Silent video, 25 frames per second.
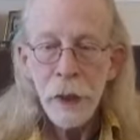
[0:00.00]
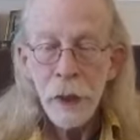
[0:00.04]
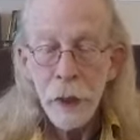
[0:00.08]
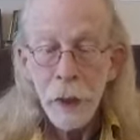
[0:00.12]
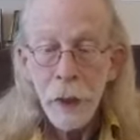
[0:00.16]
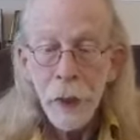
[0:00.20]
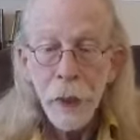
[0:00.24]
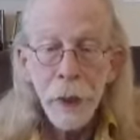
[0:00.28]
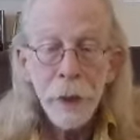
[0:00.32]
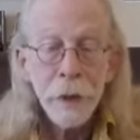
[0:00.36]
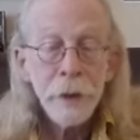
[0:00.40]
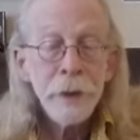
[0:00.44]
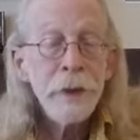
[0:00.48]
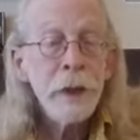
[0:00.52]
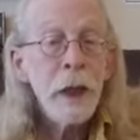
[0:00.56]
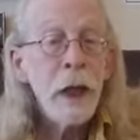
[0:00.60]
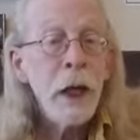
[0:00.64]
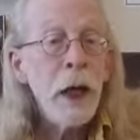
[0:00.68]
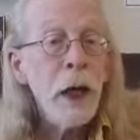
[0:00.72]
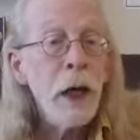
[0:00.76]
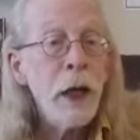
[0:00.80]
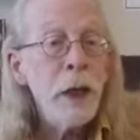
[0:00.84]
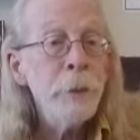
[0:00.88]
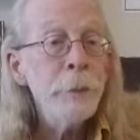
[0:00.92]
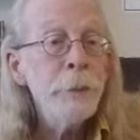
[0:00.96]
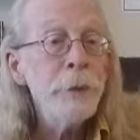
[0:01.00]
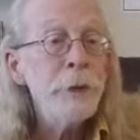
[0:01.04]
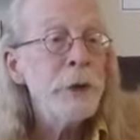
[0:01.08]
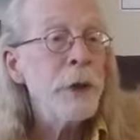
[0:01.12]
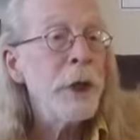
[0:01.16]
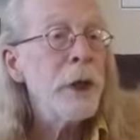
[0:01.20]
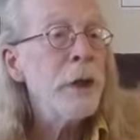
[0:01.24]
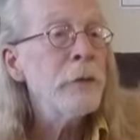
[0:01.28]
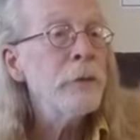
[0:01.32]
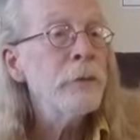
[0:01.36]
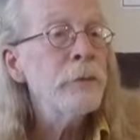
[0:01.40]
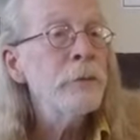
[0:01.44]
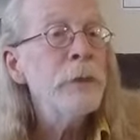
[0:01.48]
and types
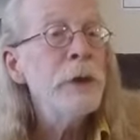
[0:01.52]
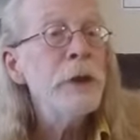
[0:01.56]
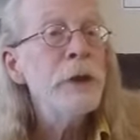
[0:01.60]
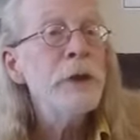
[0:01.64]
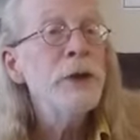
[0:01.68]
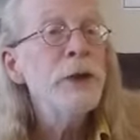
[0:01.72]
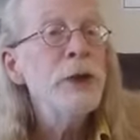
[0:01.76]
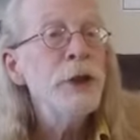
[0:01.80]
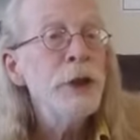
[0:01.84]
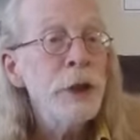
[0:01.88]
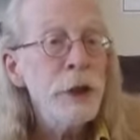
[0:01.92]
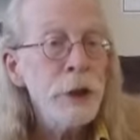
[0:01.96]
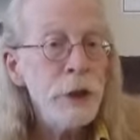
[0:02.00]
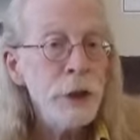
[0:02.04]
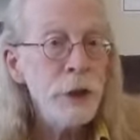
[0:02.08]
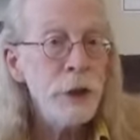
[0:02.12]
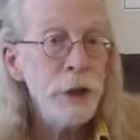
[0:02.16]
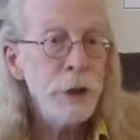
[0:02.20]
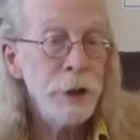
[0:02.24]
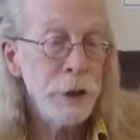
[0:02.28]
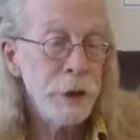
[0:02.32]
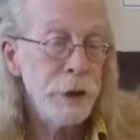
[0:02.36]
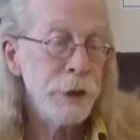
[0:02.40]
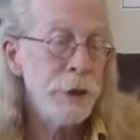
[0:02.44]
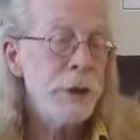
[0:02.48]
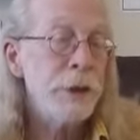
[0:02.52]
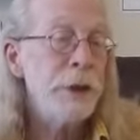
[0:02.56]
of magicians